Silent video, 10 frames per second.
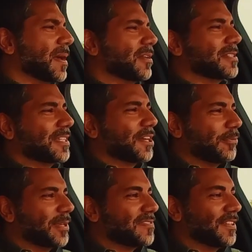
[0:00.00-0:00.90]
bouncy,
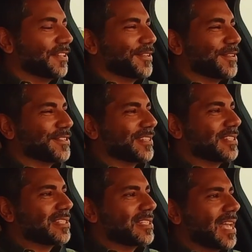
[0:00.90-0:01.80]
always felt
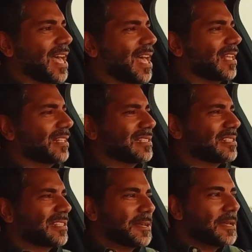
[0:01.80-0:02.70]
nauseous,
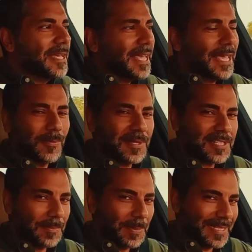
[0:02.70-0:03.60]
and it
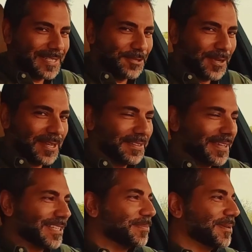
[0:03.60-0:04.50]
wasn't a pleasant driving
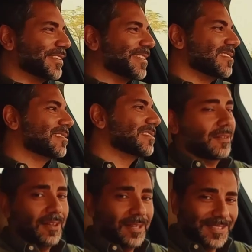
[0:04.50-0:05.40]
experience.
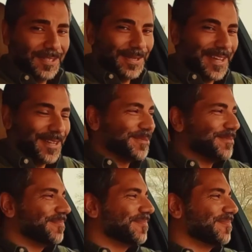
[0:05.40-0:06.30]
Until now.
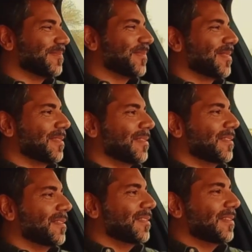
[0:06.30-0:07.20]

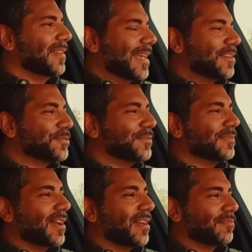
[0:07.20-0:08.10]
Land
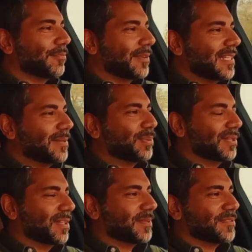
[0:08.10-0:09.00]
Rover have really
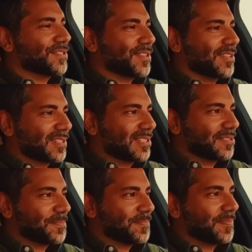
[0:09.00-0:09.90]
pulled up their socks
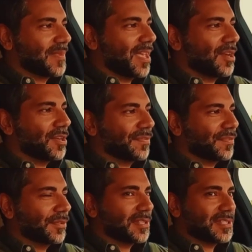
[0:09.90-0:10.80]
and are
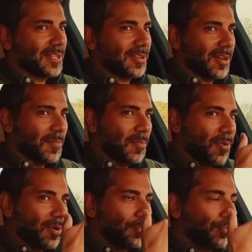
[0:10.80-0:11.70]
focusing on a
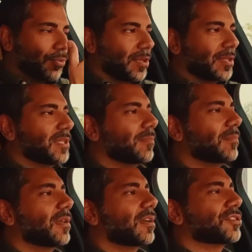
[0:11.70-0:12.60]
more
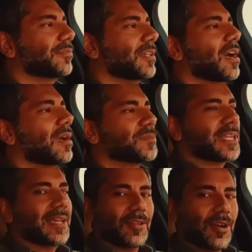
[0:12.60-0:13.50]
premium luxury
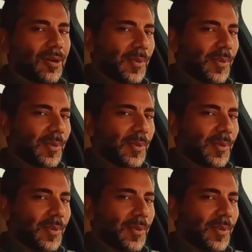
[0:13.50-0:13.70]
upscale car